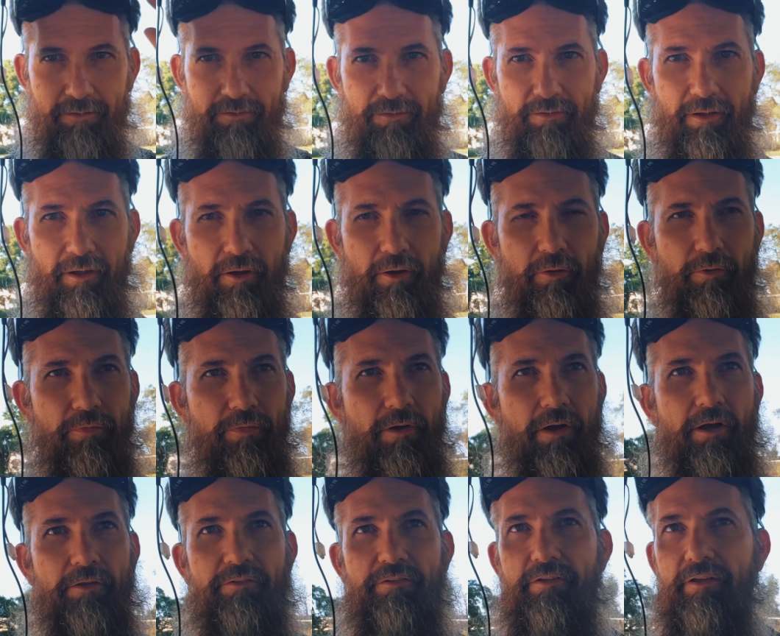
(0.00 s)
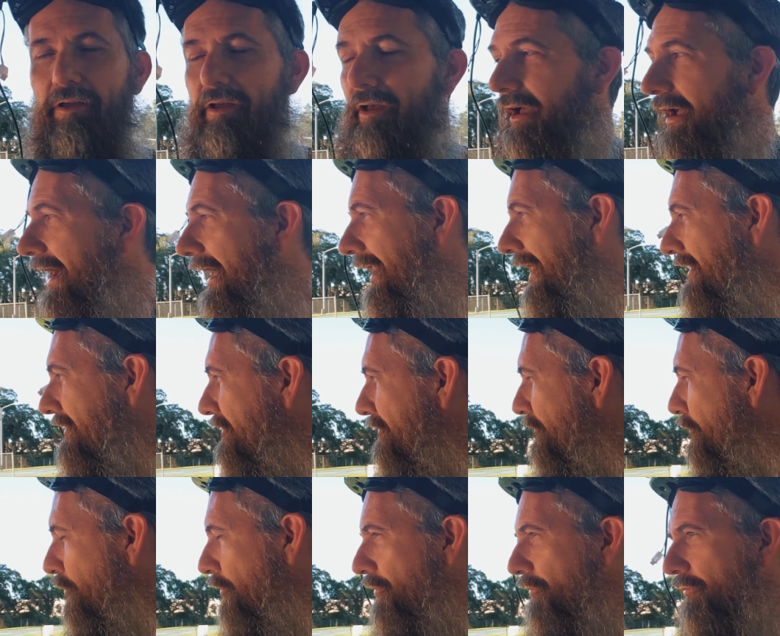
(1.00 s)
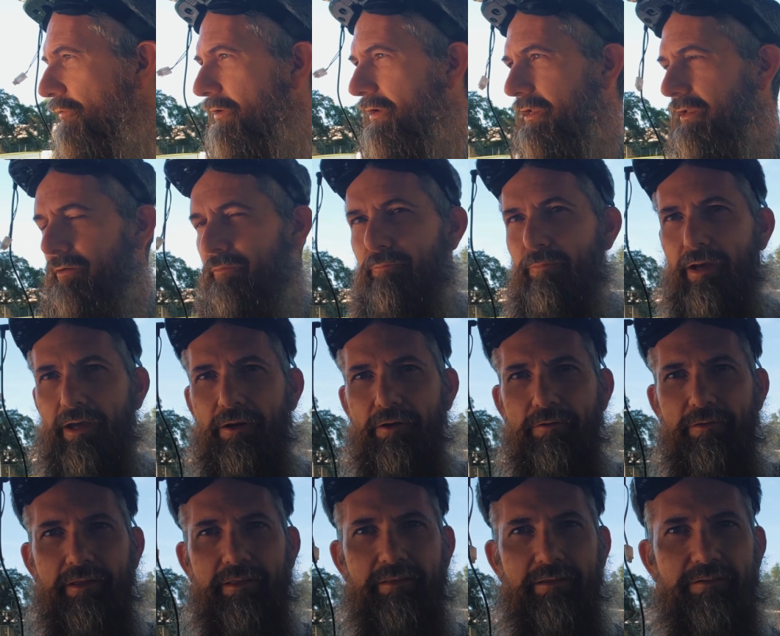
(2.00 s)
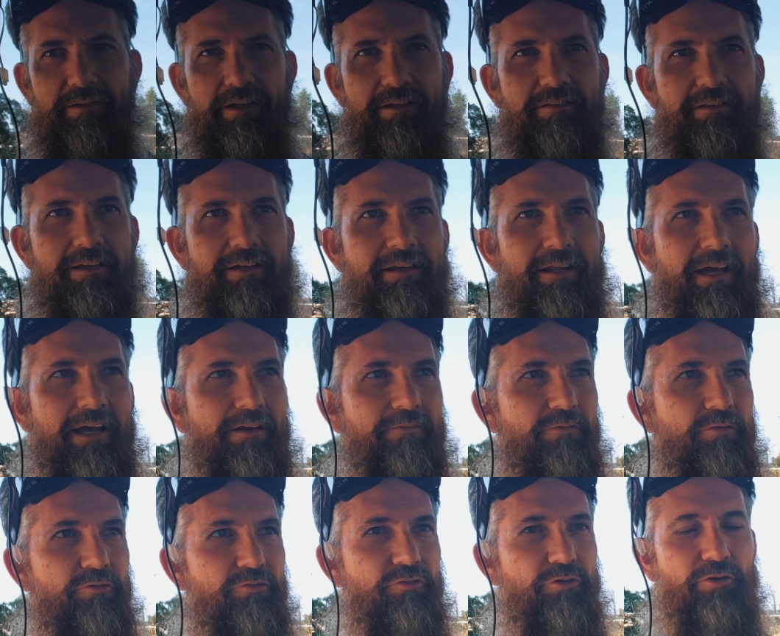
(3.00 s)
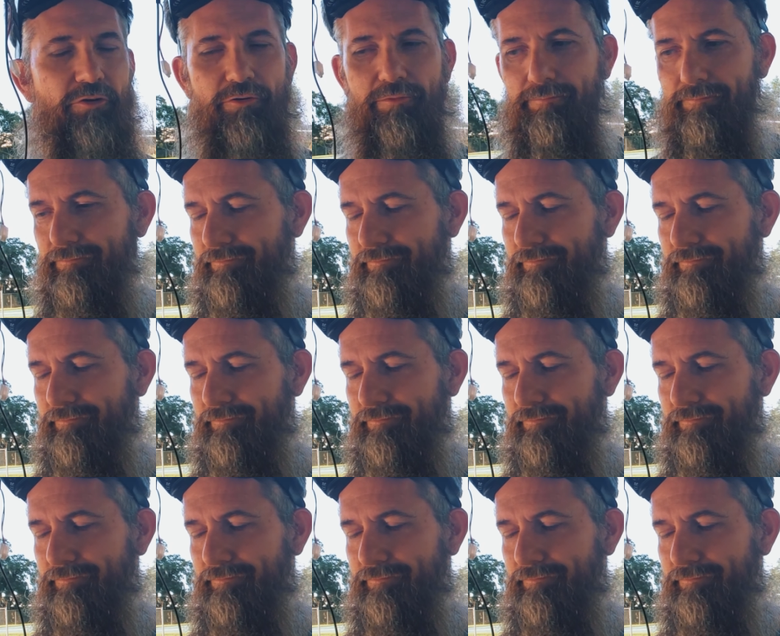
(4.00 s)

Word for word: So, thoughts. I like the 4.3 better than the 16.9 for sure.